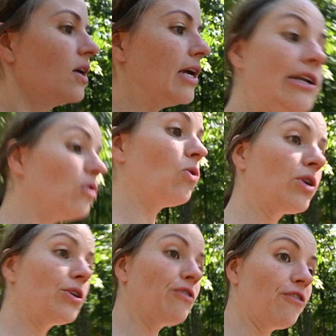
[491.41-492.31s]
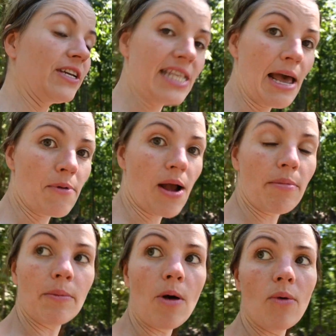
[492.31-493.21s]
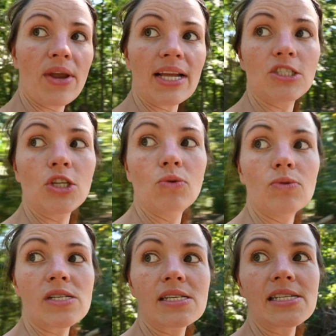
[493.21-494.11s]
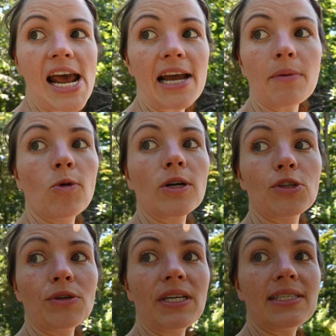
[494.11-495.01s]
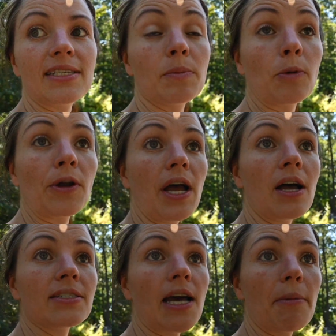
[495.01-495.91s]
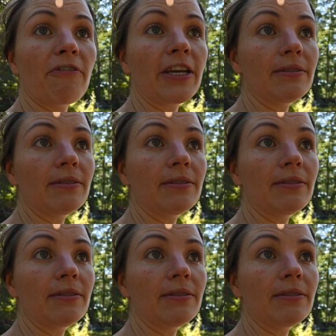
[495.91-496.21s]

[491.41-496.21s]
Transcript: in order to fix that problem, all we had to do was stack more trees and debris on top of it.